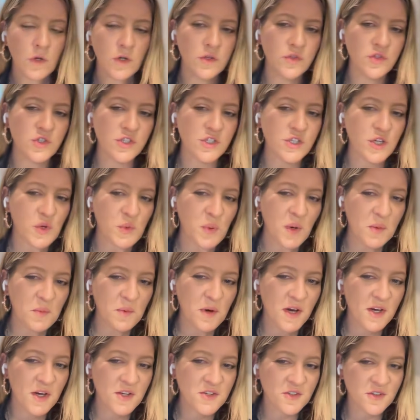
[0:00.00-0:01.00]
Just a quick
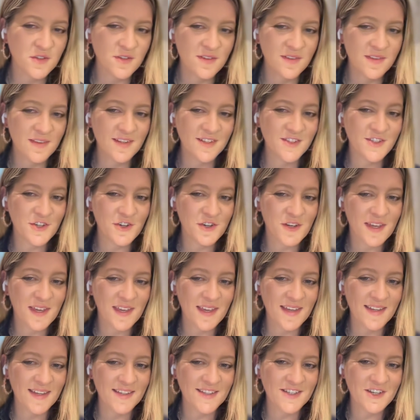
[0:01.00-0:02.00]
word on the
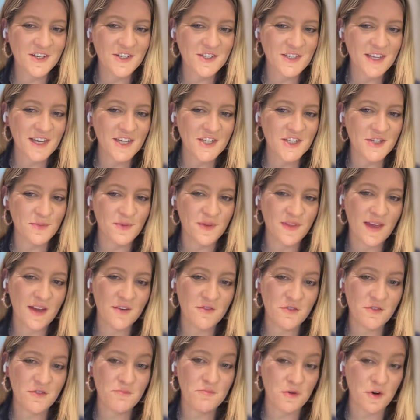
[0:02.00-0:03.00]
jockey association with
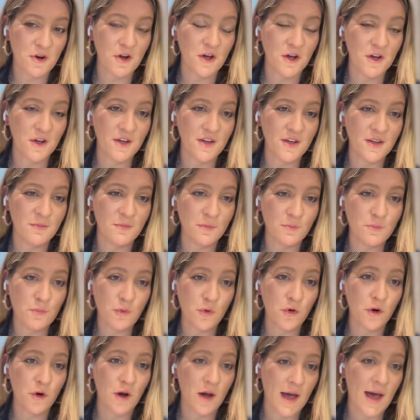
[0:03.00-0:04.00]
Henry Brooke, who
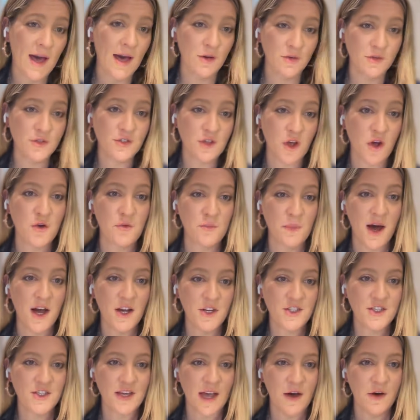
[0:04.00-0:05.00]
brought out so
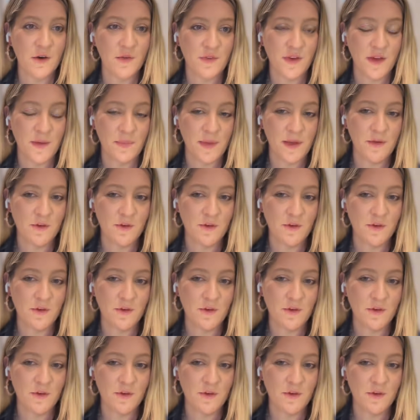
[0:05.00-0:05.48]
much out of him. They